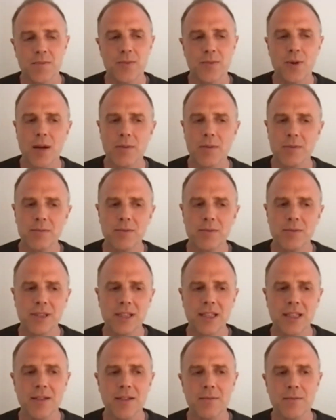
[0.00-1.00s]

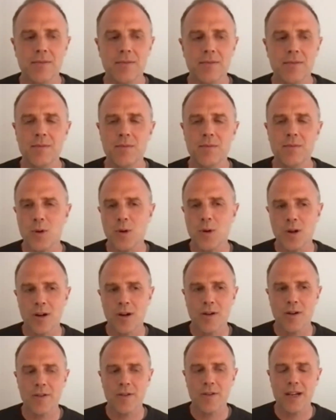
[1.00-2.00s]
probably more
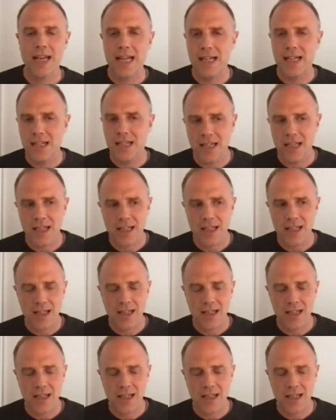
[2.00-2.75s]
of an ending.